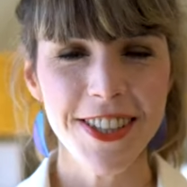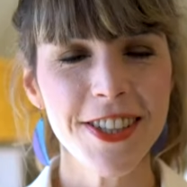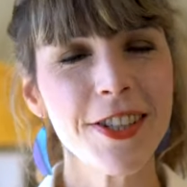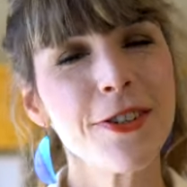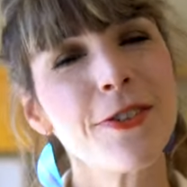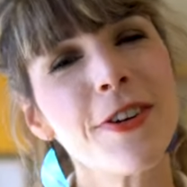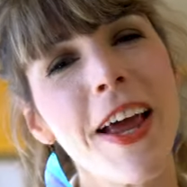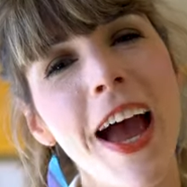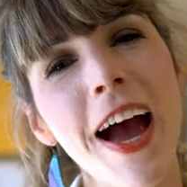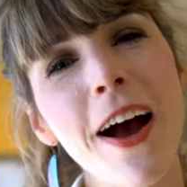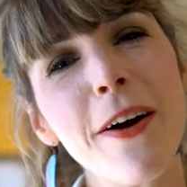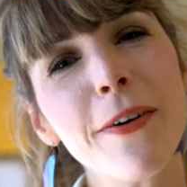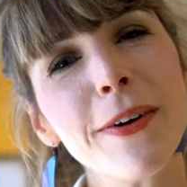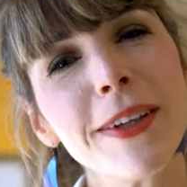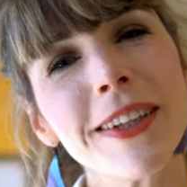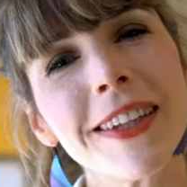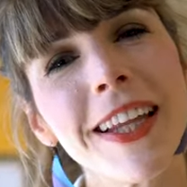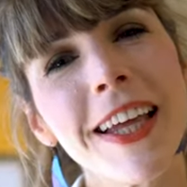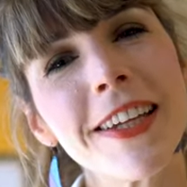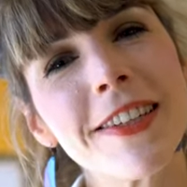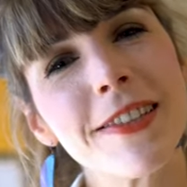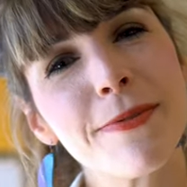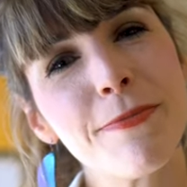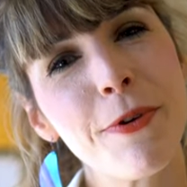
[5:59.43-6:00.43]
So now
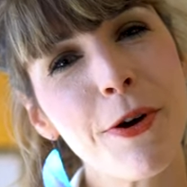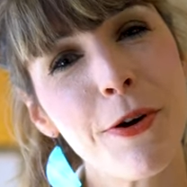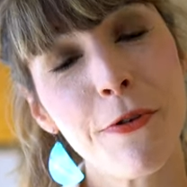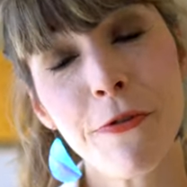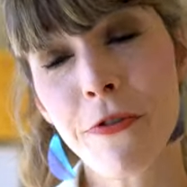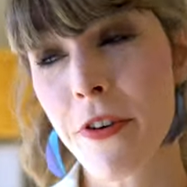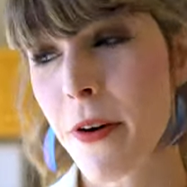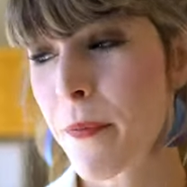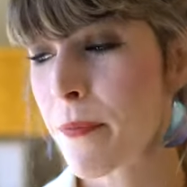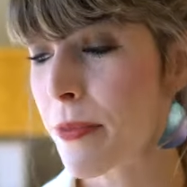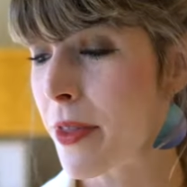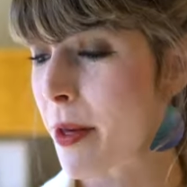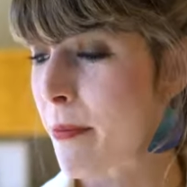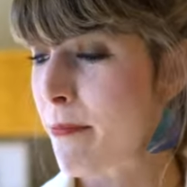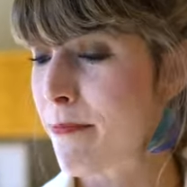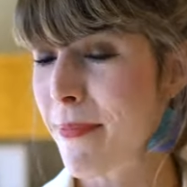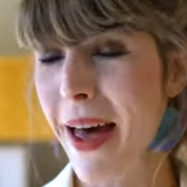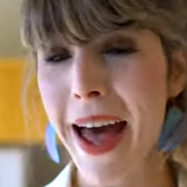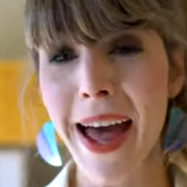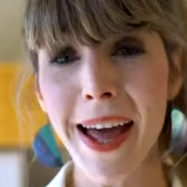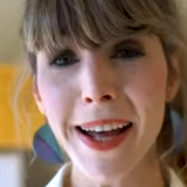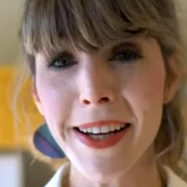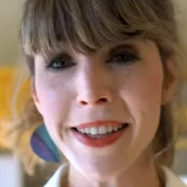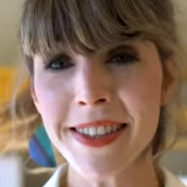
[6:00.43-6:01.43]
let's move from the
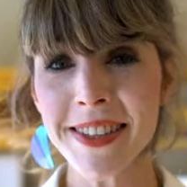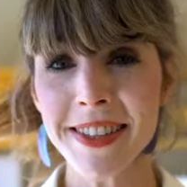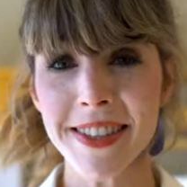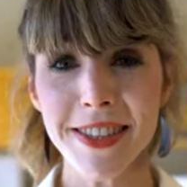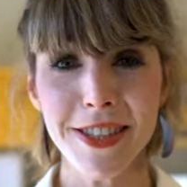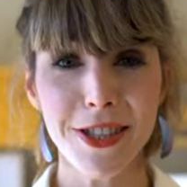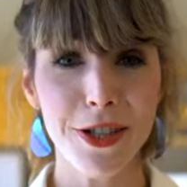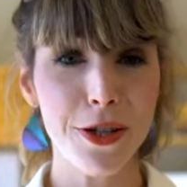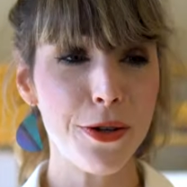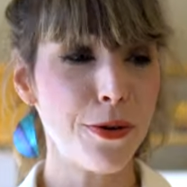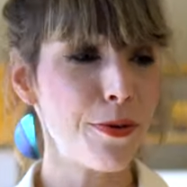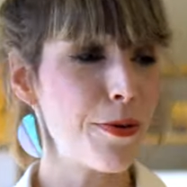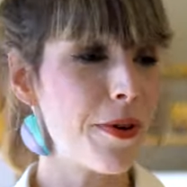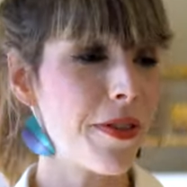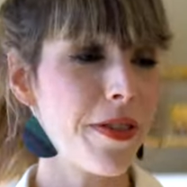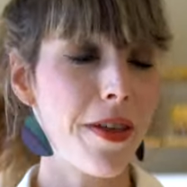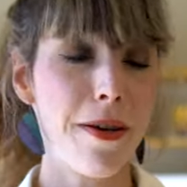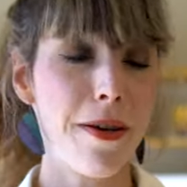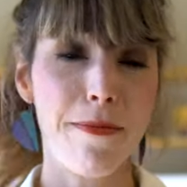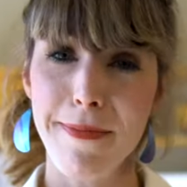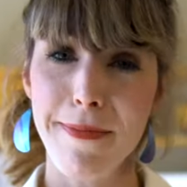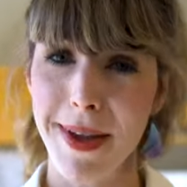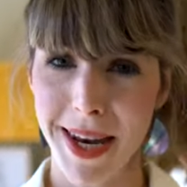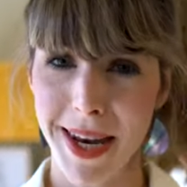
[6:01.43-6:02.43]
Max to
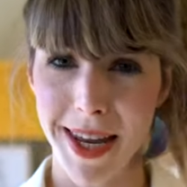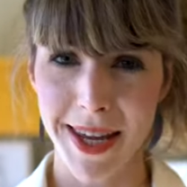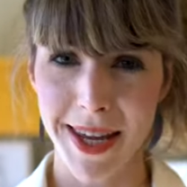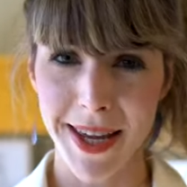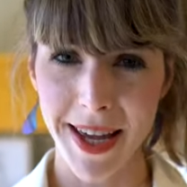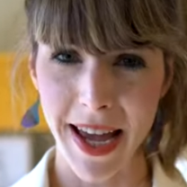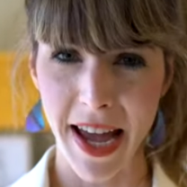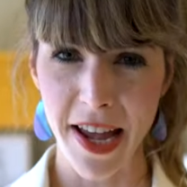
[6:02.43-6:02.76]
the Mini,